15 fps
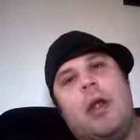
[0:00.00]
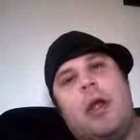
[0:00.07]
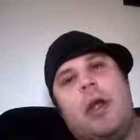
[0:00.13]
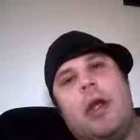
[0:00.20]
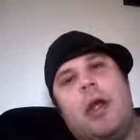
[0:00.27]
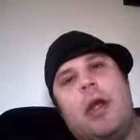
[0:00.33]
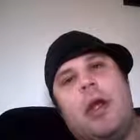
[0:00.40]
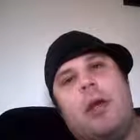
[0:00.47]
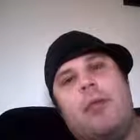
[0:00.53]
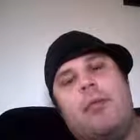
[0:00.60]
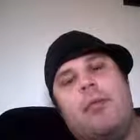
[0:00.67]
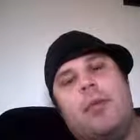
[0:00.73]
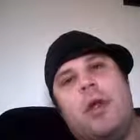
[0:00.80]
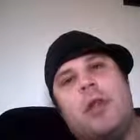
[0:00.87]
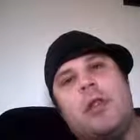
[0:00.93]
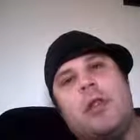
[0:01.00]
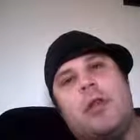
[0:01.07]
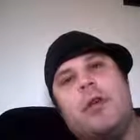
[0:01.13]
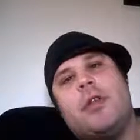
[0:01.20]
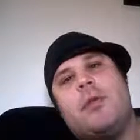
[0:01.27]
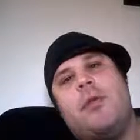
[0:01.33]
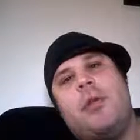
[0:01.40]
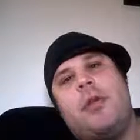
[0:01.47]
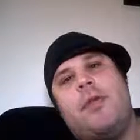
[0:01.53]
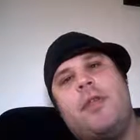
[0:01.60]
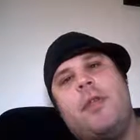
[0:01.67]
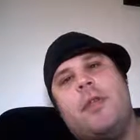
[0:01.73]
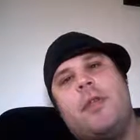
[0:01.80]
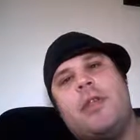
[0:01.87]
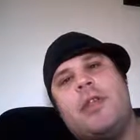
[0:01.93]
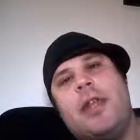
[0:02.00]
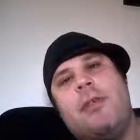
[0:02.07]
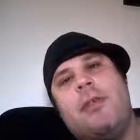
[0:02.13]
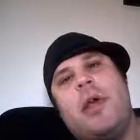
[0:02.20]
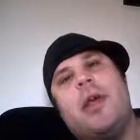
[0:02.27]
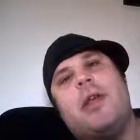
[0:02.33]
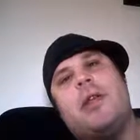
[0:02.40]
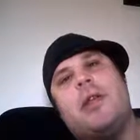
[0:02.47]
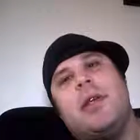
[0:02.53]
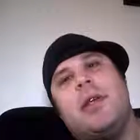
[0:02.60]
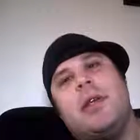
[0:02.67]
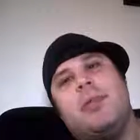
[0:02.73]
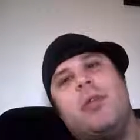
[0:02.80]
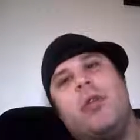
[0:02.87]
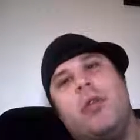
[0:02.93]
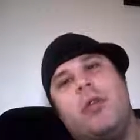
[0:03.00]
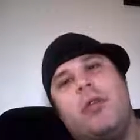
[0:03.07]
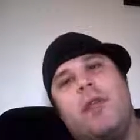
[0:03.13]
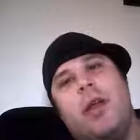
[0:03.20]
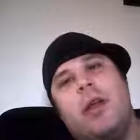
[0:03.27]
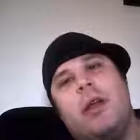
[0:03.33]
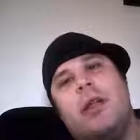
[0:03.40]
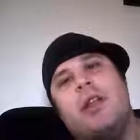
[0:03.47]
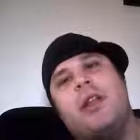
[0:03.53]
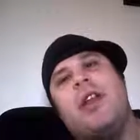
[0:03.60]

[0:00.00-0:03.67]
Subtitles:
As long as one of your teammates is more advanced,